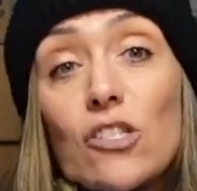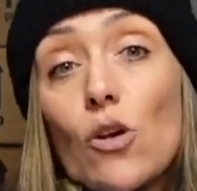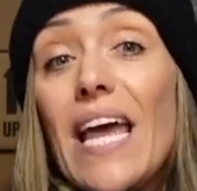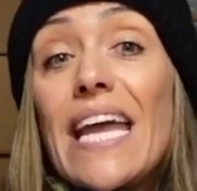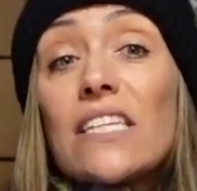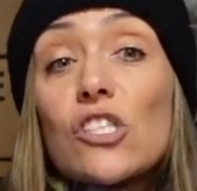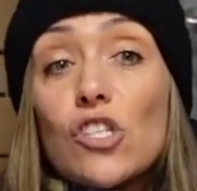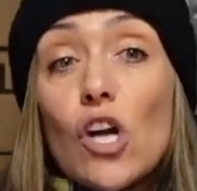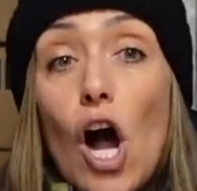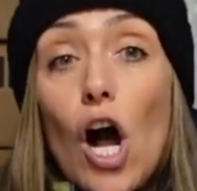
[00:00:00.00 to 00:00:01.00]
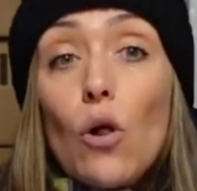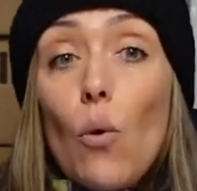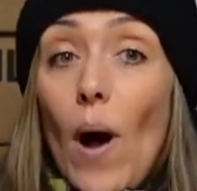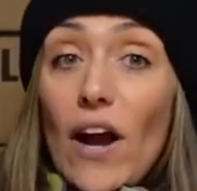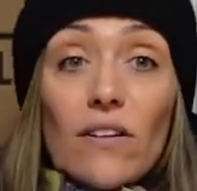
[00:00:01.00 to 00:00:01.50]
So they install
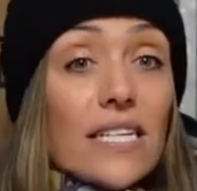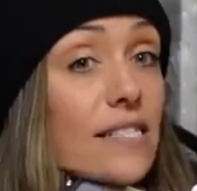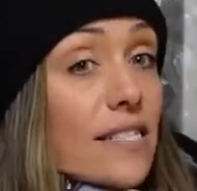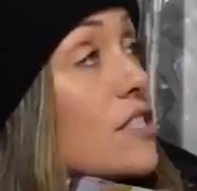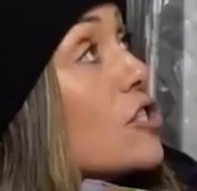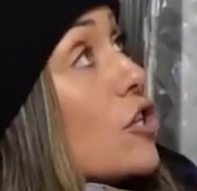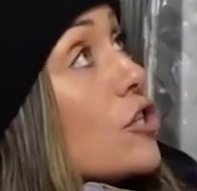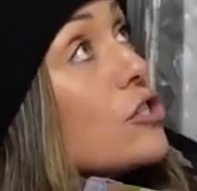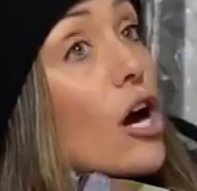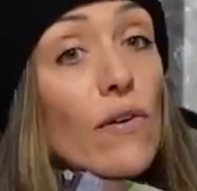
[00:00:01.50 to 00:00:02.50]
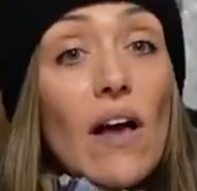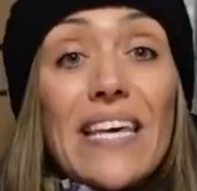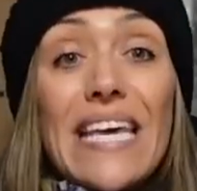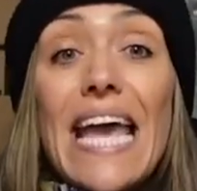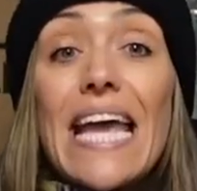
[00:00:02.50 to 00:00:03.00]
wireless sensors
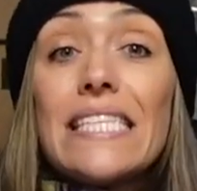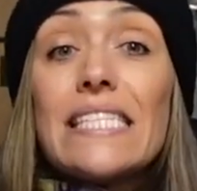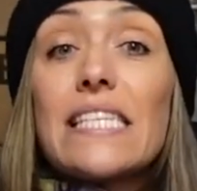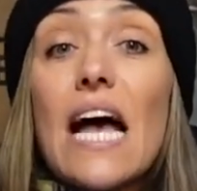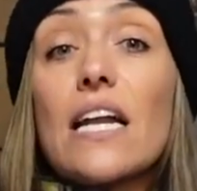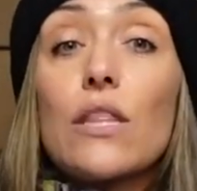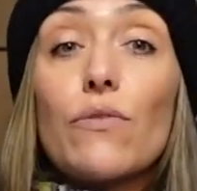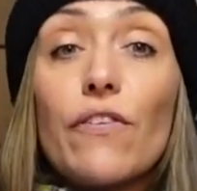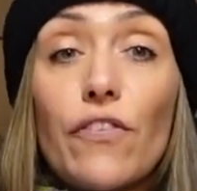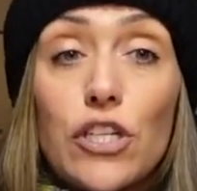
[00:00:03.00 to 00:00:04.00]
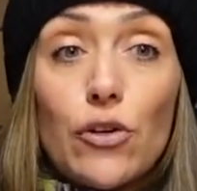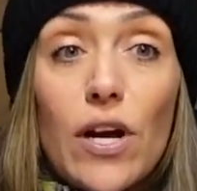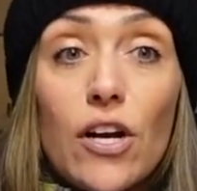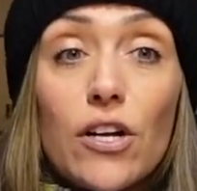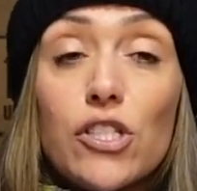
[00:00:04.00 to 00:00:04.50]
around the inside of the
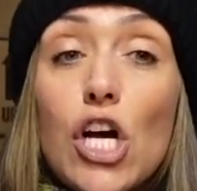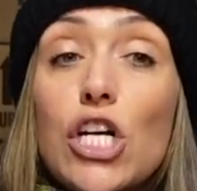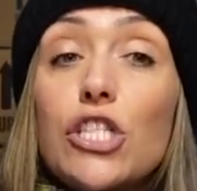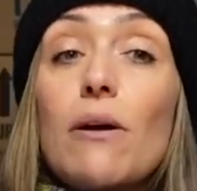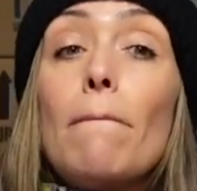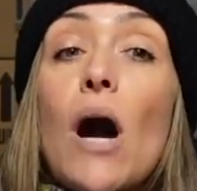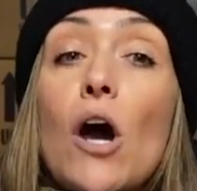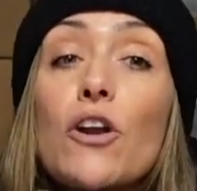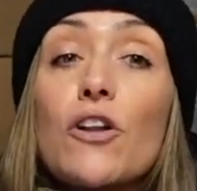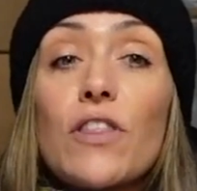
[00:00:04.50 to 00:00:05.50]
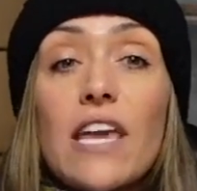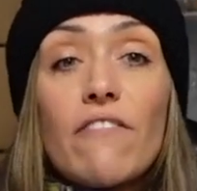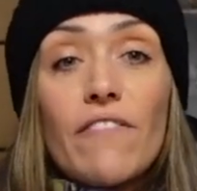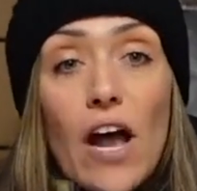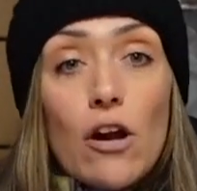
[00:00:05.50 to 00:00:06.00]
refrigerators to monitor the
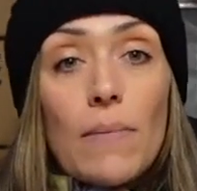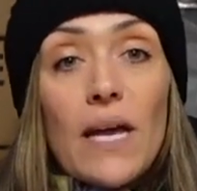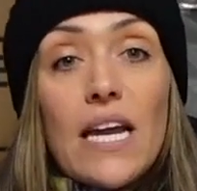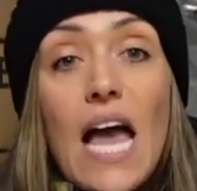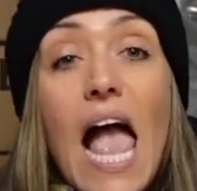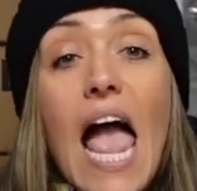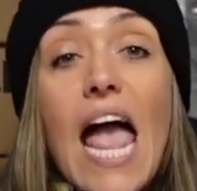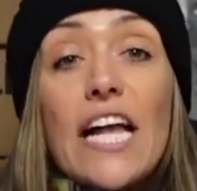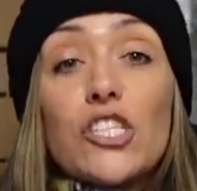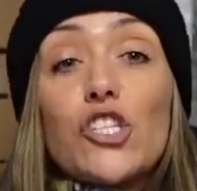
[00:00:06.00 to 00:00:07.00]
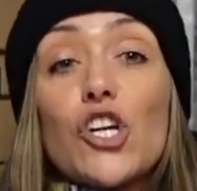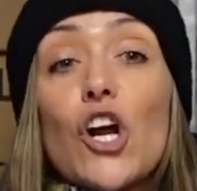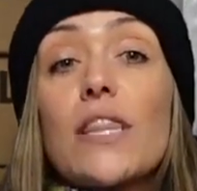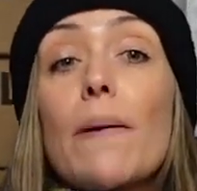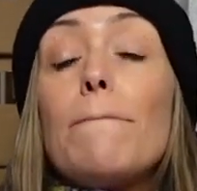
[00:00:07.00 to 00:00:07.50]
environment,
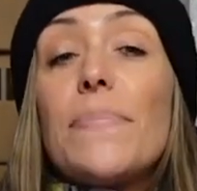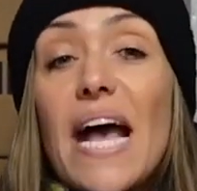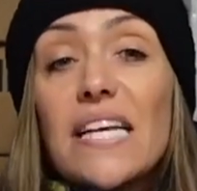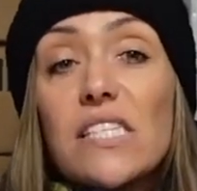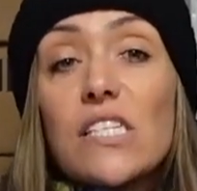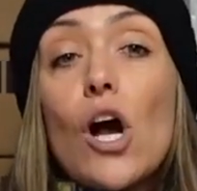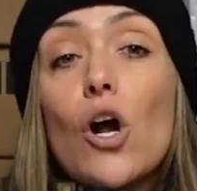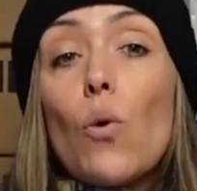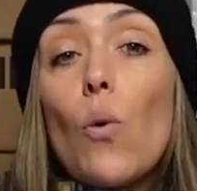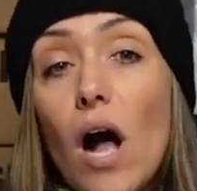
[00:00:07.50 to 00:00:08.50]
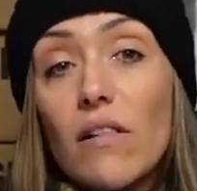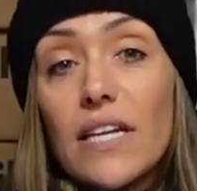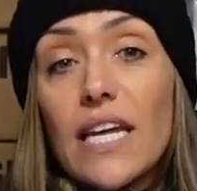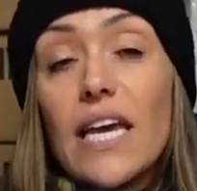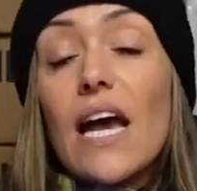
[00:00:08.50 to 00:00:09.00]
ensure the best
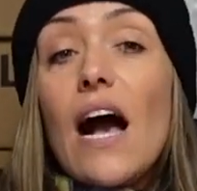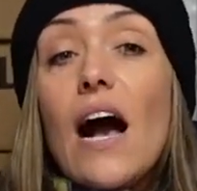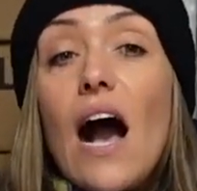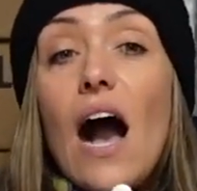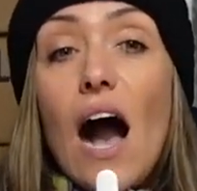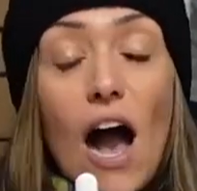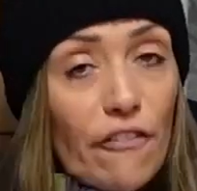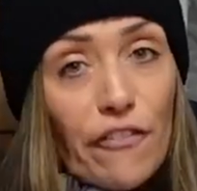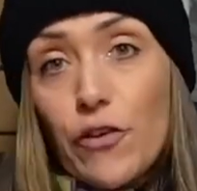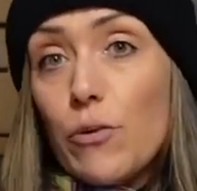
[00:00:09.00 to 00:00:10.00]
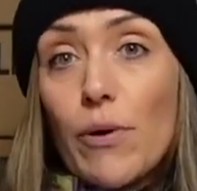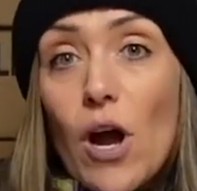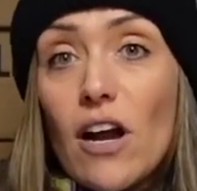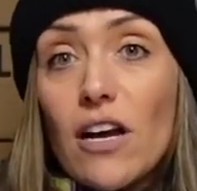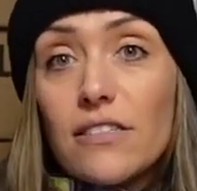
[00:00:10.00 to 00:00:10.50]
quality of food
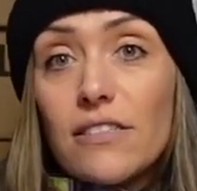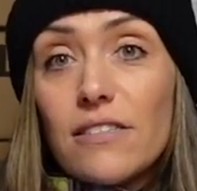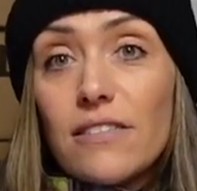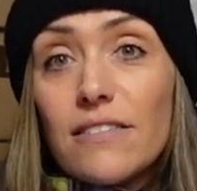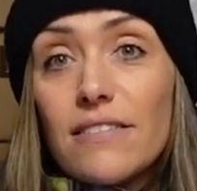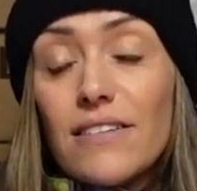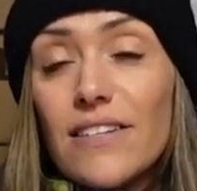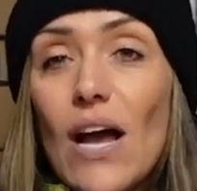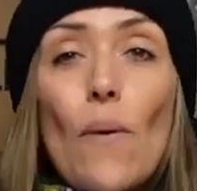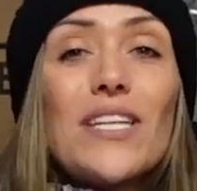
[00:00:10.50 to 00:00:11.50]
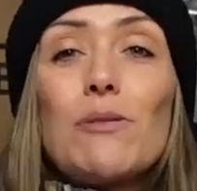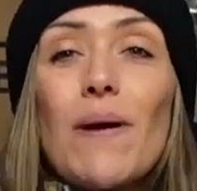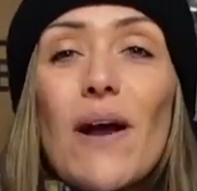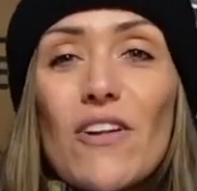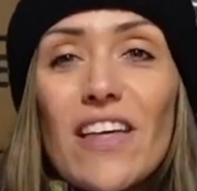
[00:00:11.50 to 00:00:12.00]
products. Now, what's
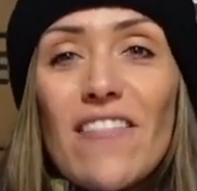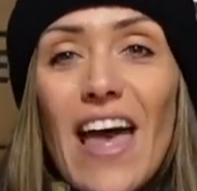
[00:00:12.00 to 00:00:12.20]
better than